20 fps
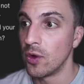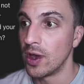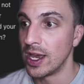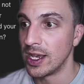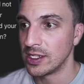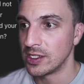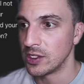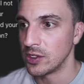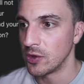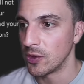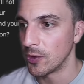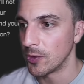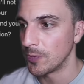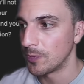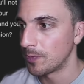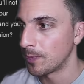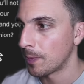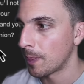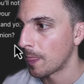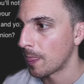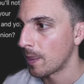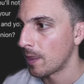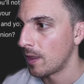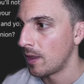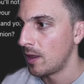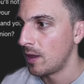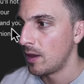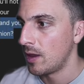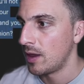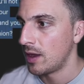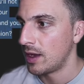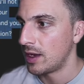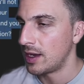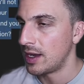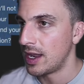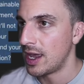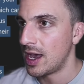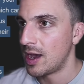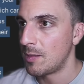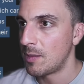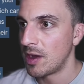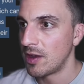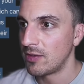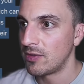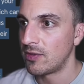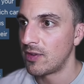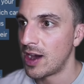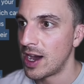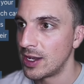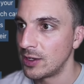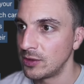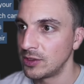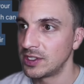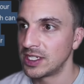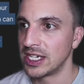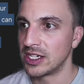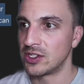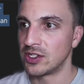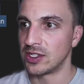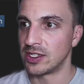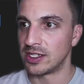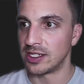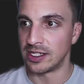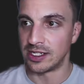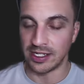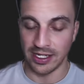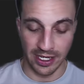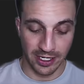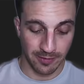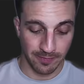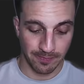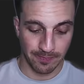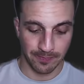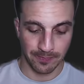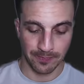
SEO. And now my final sections are done.